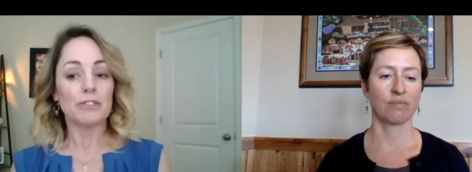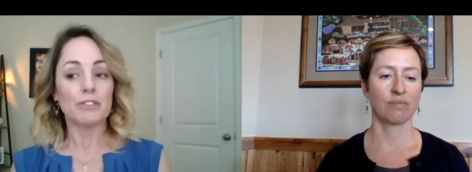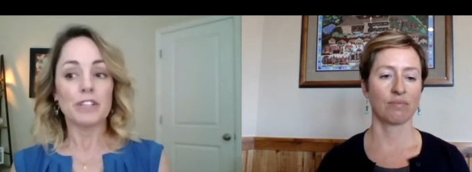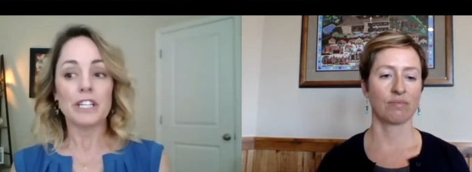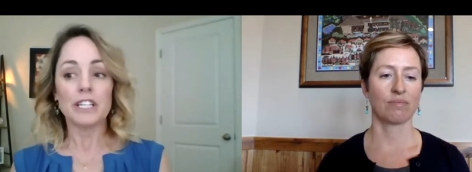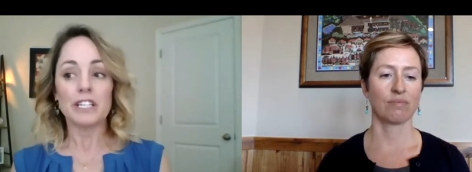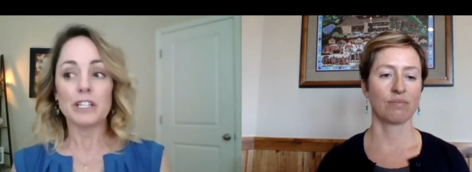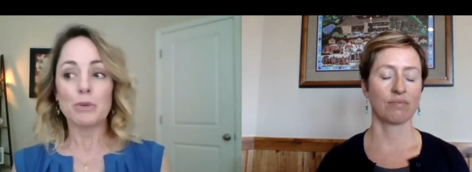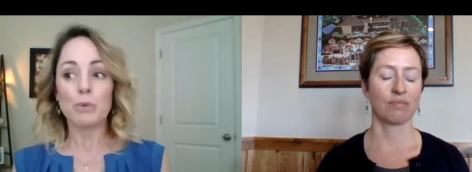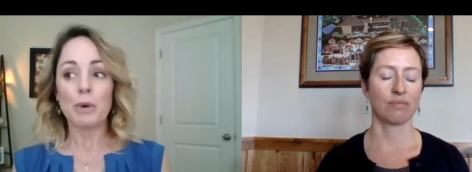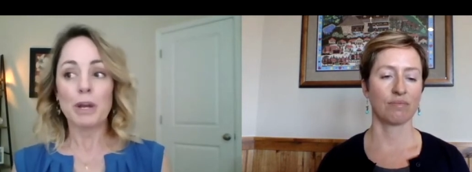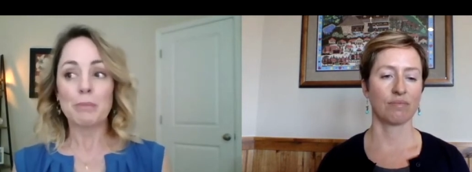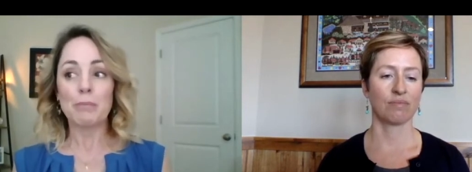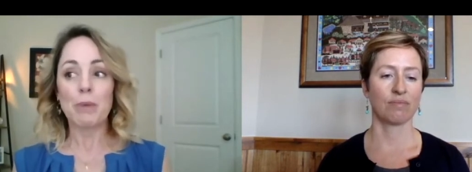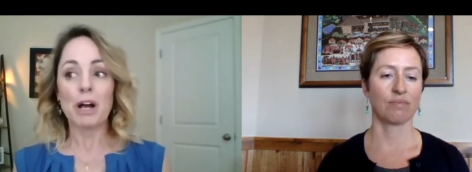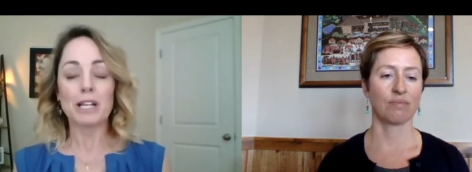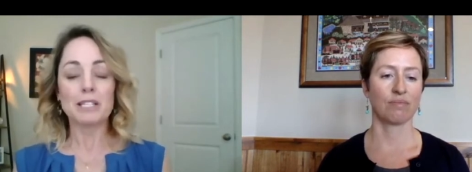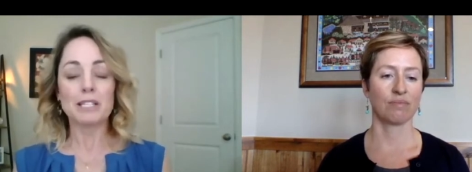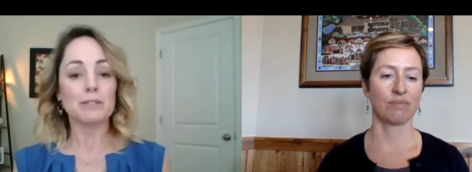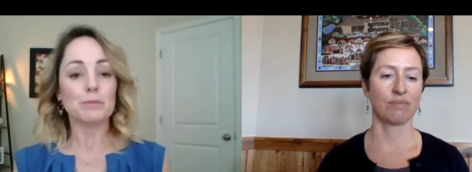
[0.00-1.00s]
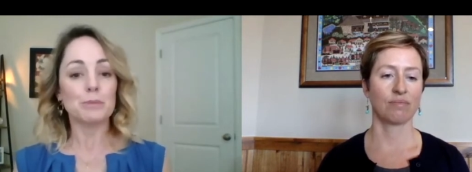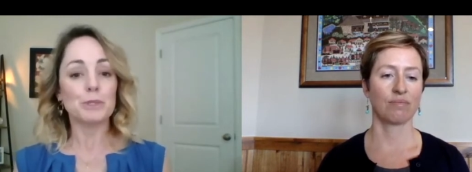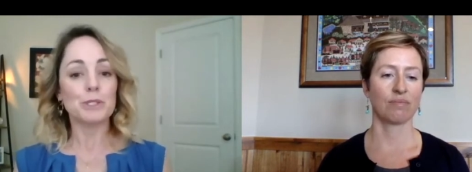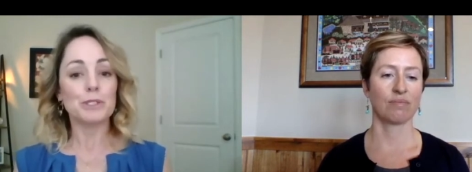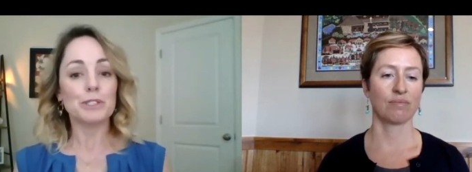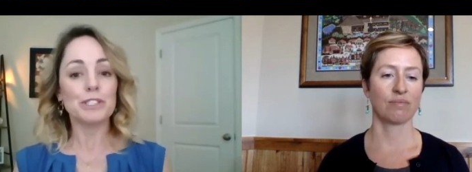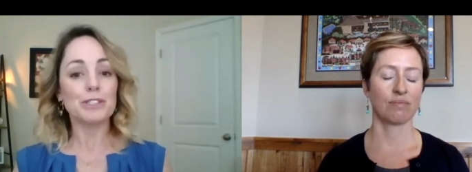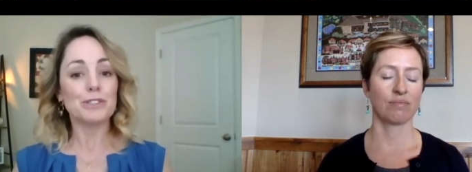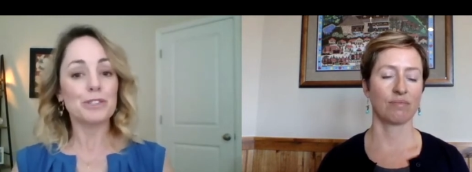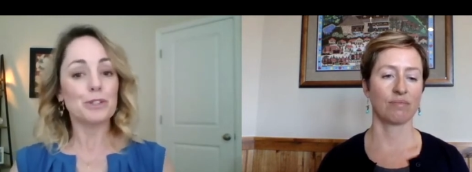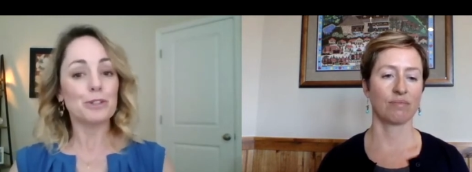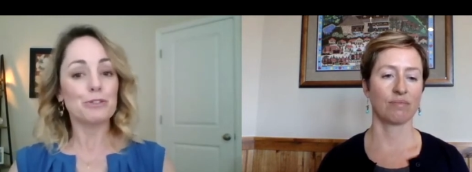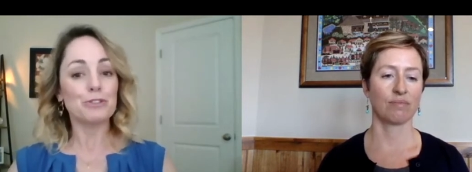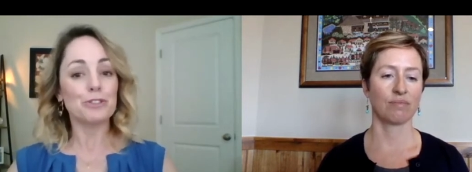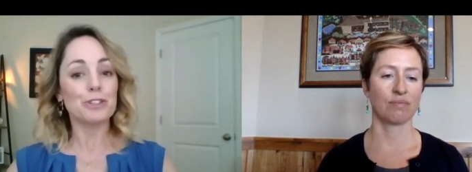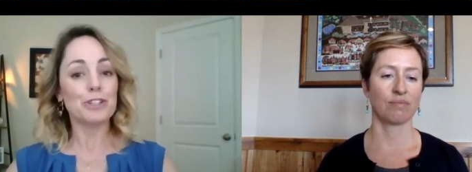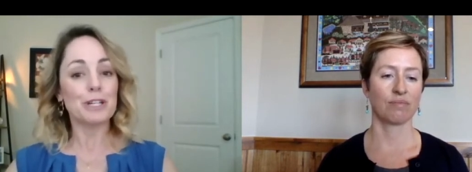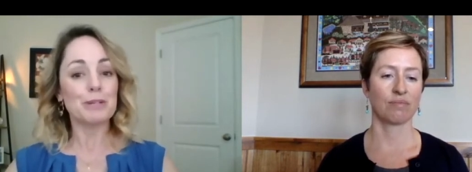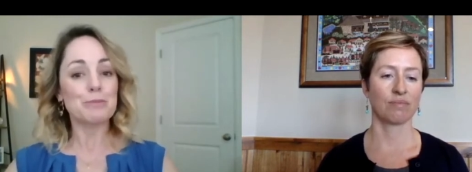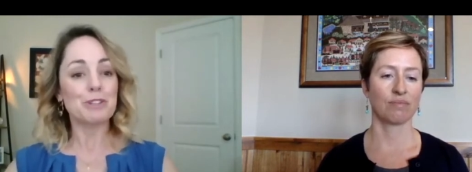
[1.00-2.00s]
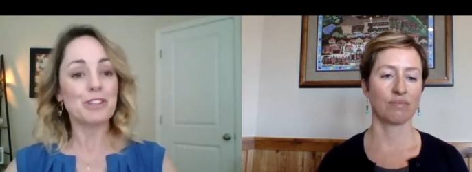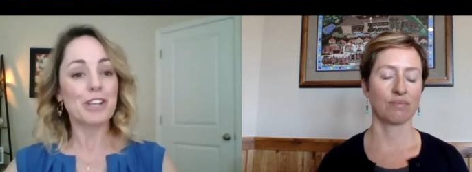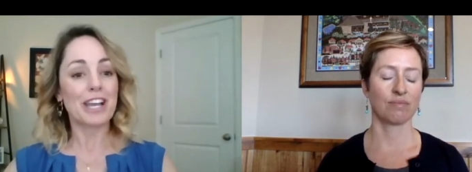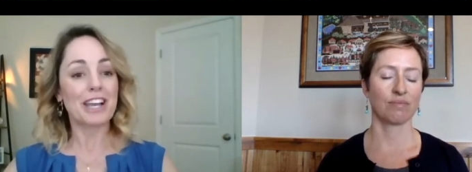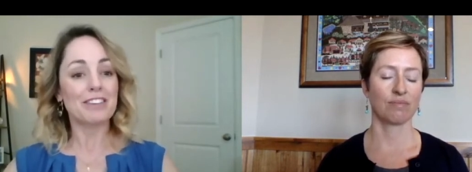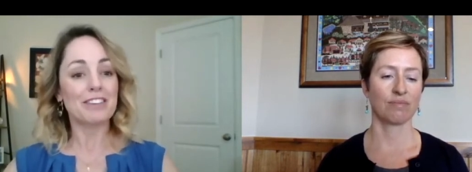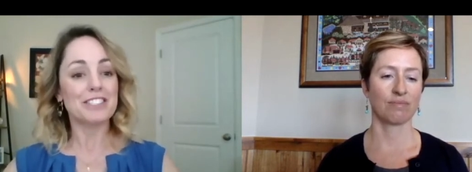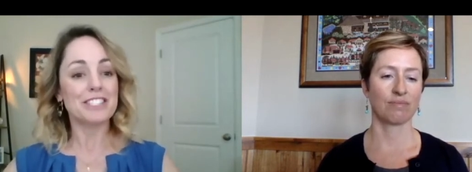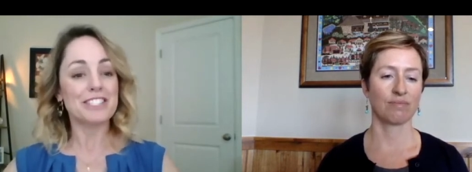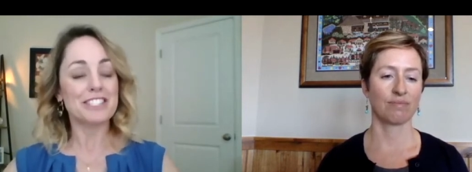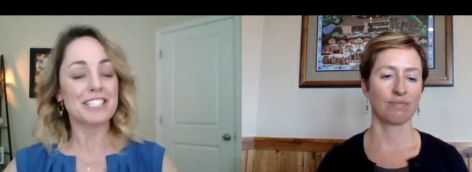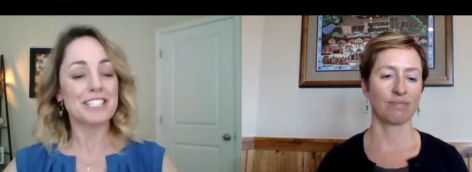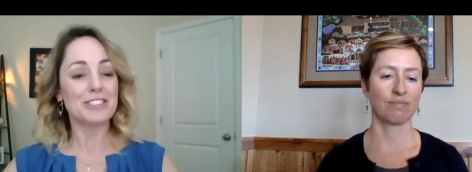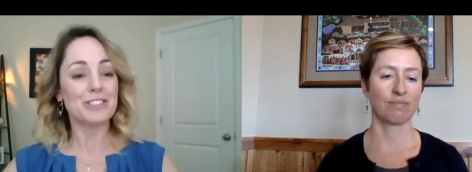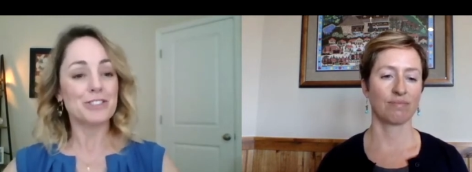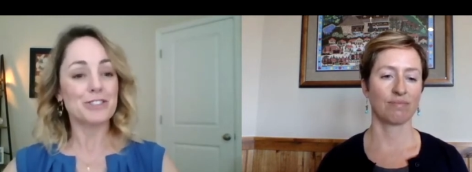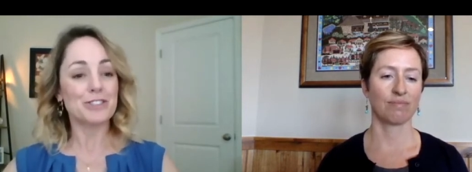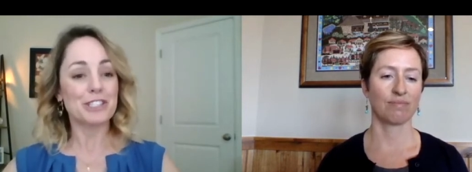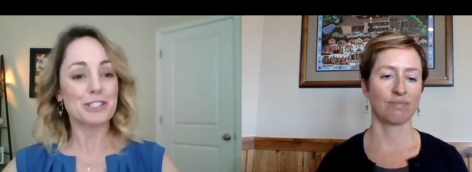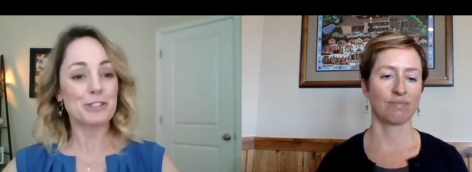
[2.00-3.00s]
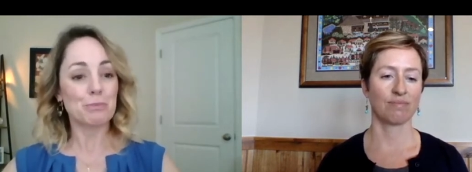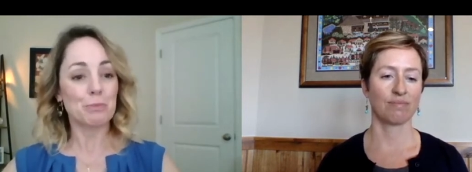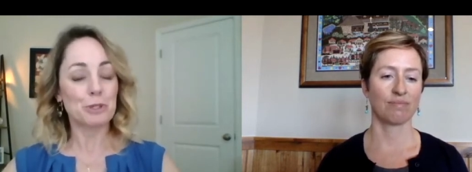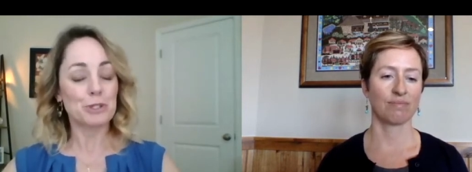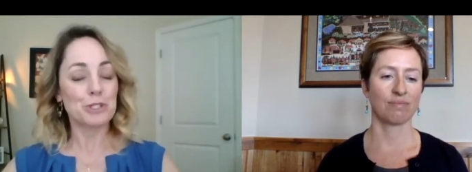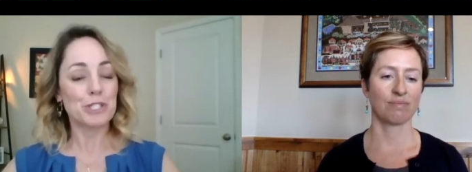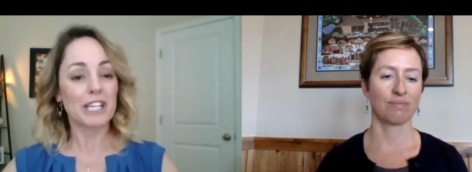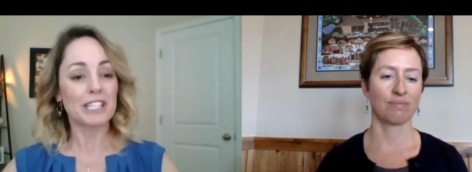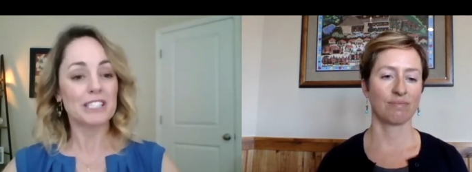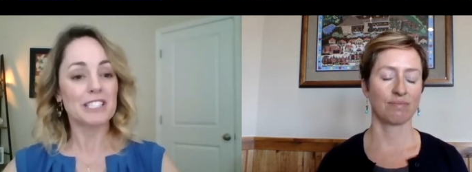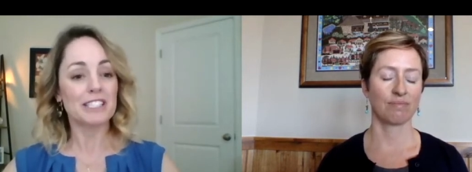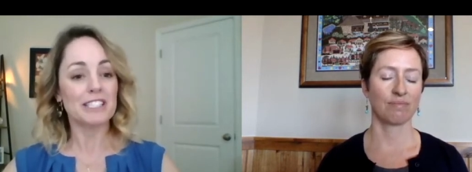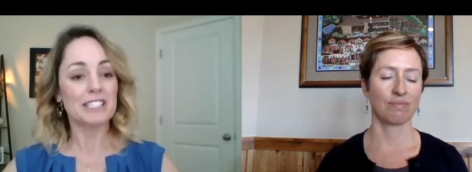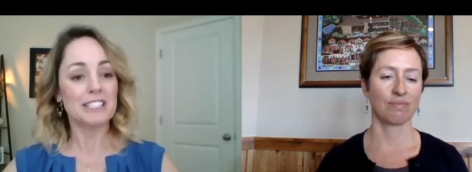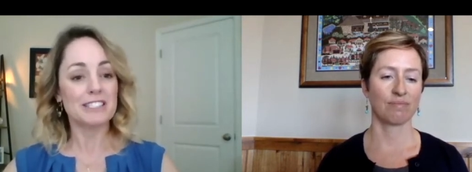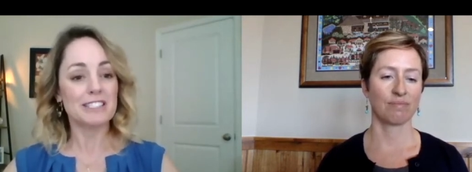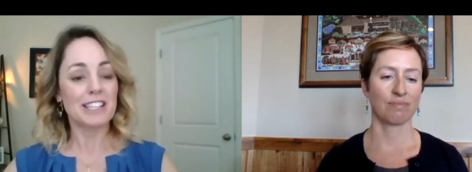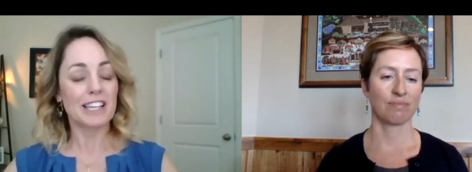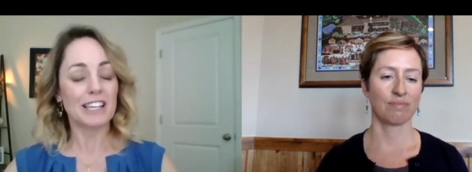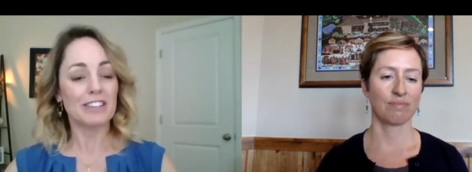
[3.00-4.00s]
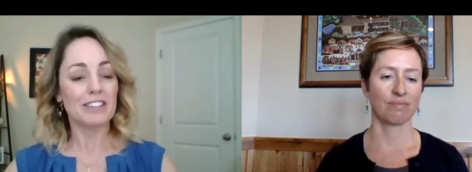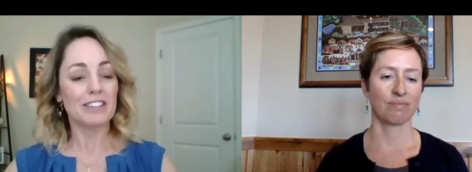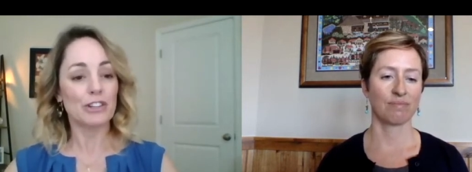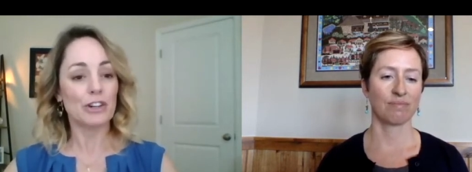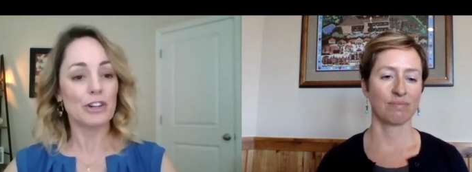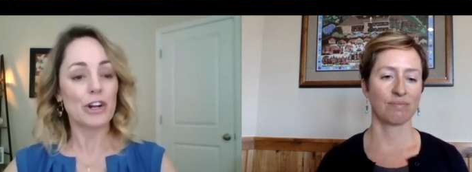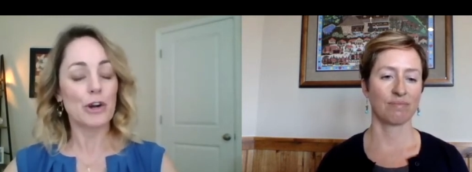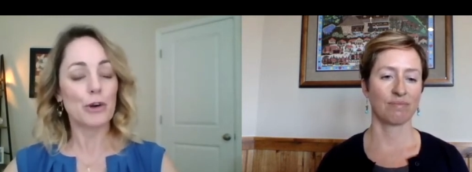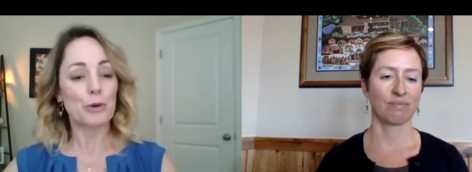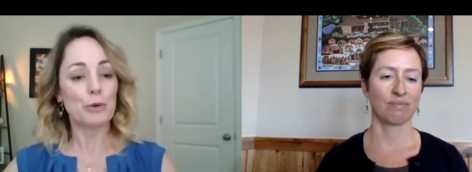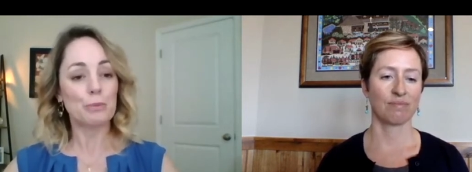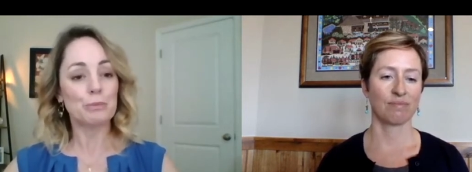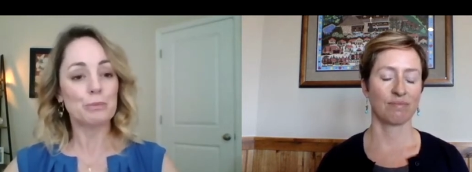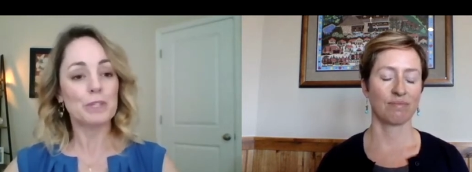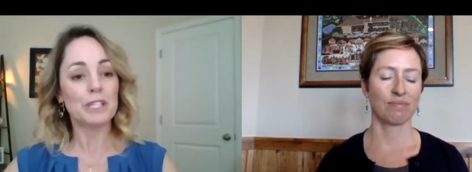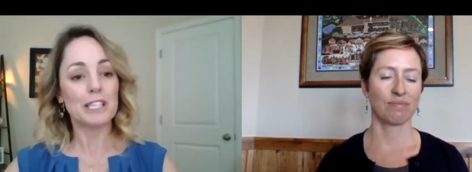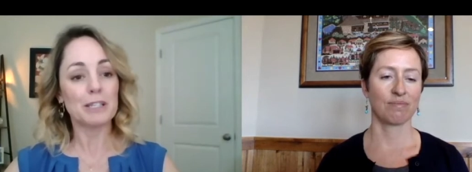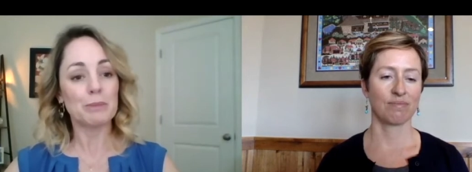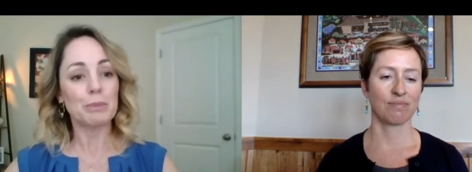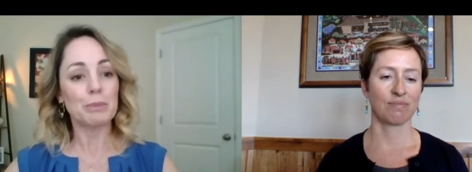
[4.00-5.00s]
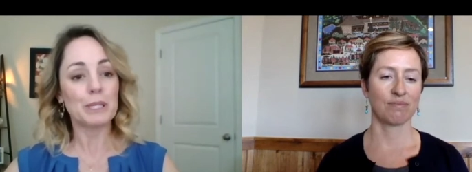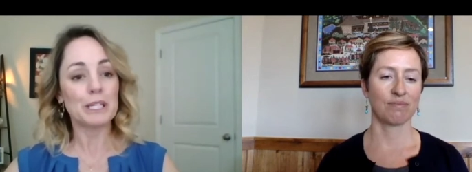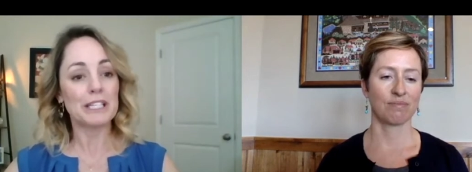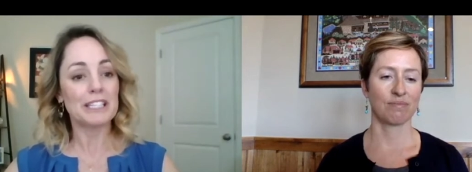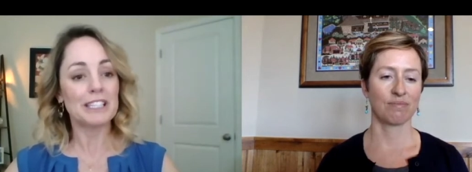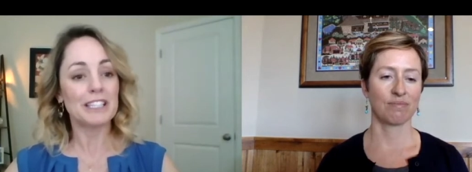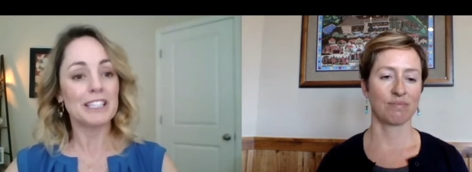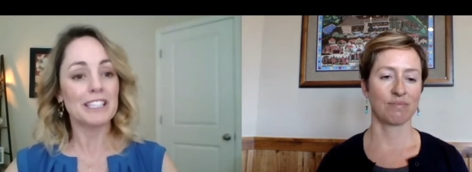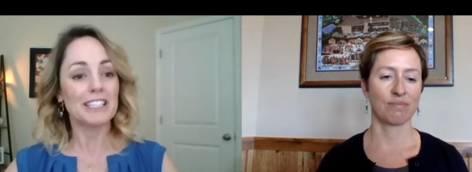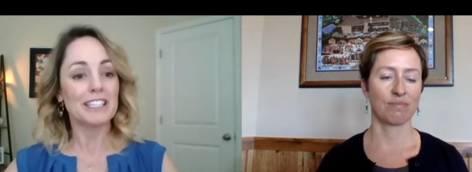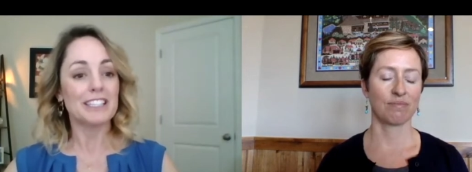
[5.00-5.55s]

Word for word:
Speaker 1: in any way possible, you know, if you're able to have a senior that's protected inside their home, keeping